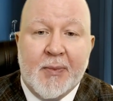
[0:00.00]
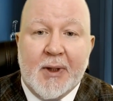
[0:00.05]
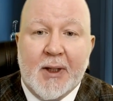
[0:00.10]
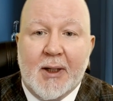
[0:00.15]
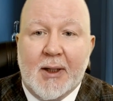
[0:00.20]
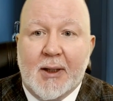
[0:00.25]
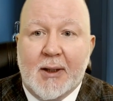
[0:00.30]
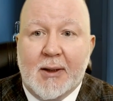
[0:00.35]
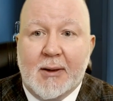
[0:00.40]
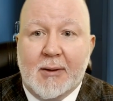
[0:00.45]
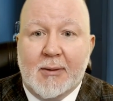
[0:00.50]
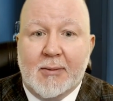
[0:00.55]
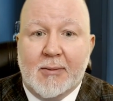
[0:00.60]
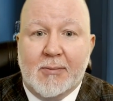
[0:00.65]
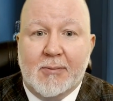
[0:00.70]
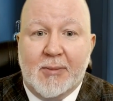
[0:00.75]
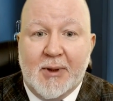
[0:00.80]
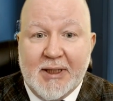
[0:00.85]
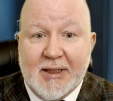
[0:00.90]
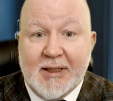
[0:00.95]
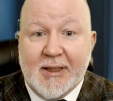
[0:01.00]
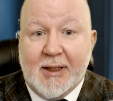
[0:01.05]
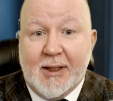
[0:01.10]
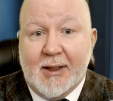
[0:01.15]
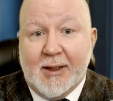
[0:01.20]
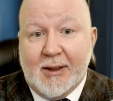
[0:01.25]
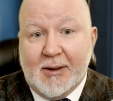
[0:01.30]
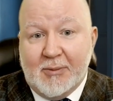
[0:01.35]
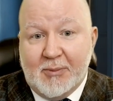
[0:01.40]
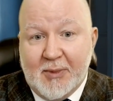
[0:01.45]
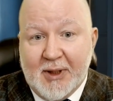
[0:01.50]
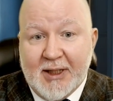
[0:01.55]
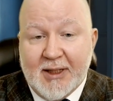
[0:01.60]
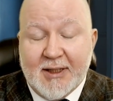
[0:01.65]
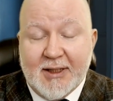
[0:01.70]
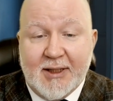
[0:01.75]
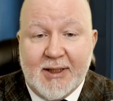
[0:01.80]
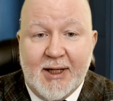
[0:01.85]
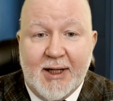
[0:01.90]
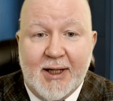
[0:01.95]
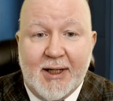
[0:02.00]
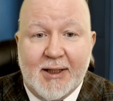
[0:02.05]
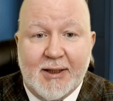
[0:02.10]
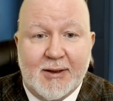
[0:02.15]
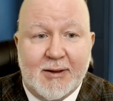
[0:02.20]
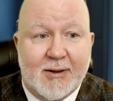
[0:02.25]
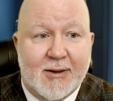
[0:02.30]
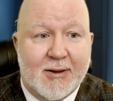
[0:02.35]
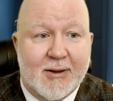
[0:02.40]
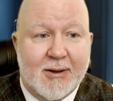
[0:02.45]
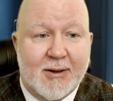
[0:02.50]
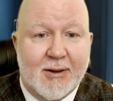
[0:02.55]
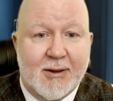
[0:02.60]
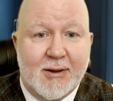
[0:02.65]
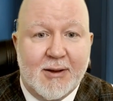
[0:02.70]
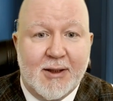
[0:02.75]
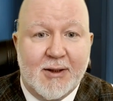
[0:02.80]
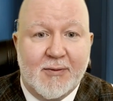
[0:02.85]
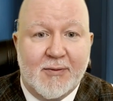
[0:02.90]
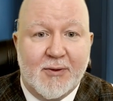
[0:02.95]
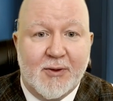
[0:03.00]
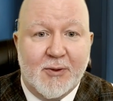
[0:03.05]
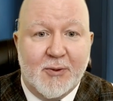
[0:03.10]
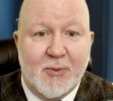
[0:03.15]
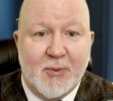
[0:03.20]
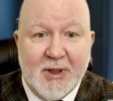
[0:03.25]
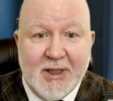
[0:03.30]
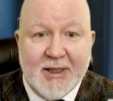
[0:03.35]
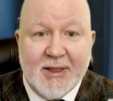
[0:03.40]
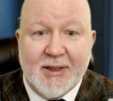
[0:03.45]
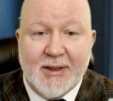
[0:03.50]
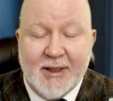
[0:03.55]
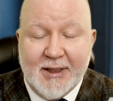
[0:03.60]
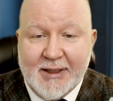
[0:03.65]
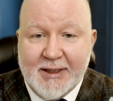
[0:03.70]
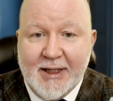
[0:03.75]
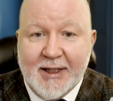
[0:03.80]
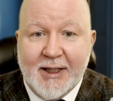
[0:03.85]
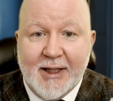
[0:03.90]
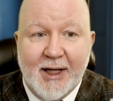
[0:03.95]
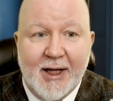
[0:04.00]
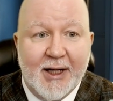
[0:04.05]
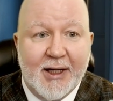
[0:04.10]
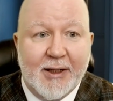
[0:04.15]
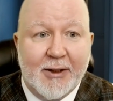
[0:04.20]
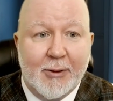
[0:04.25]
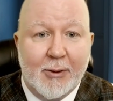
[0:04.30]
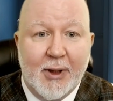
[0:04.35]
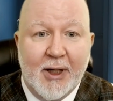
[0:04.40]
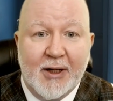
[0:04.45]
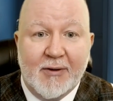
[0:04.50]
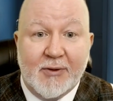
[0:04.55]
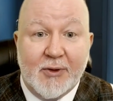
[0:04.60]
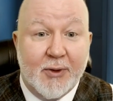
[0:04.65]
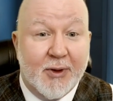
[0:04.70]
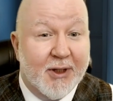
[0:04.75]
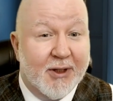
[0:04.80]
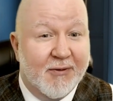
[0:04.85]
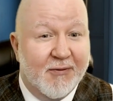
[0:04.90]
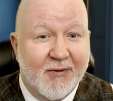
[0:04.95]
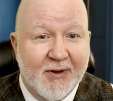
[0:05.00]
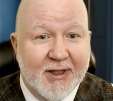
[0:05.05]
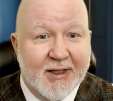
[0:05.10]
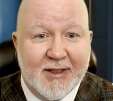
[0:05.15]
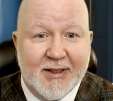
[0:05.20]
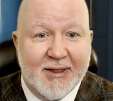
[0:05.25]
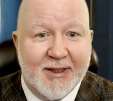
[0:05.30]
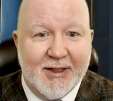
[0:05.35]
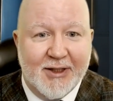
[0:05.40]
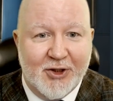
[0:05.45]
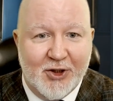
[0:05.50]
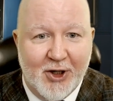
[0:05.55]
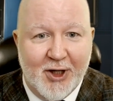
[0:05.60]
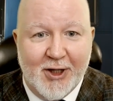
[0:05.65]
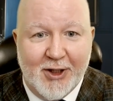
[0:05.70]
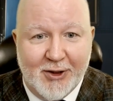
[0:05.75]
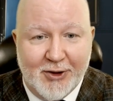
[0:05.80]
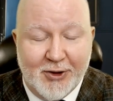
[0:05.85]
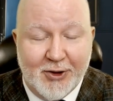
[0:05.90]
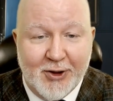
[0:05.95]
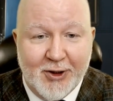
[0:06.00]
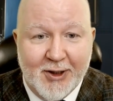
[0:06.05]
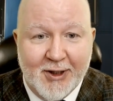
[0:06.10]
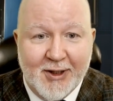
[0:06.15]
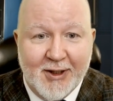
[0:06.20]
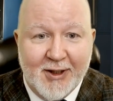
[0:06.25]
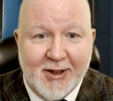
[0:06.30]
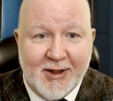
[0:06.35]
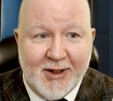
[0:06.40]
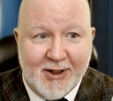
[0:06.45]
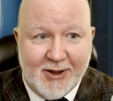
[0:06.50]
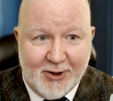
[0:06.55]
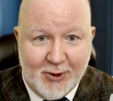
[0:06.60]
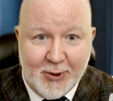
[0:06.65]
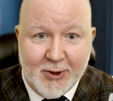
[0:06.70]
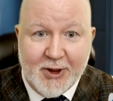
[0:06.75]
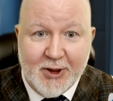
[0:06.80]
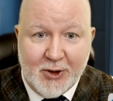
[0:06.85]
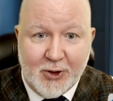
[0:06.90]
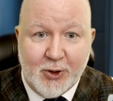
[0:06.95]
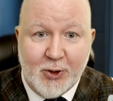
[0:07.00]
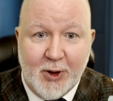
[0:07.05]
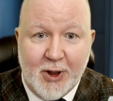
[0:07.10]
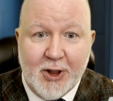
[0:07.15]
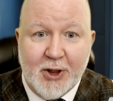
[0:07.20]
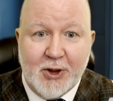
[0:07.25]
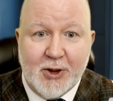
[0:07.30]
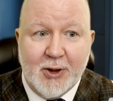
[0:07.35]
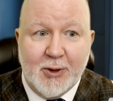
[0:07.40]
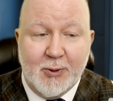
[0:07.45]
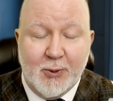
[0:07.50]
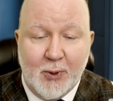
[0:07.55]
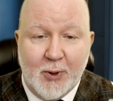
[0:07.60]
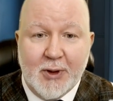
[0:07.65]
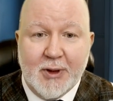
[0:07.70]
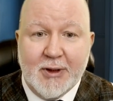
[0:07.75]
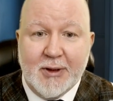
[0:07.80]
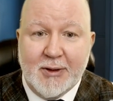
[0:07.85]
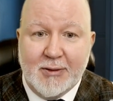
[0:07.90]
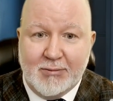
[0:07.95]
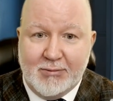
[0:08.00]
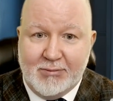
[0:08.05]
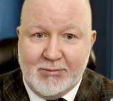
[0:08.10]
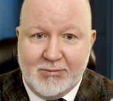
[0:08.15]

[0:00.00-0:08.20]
Uh, basically, it means that if you miss the deadline, you'll have to convince the judge that your situation was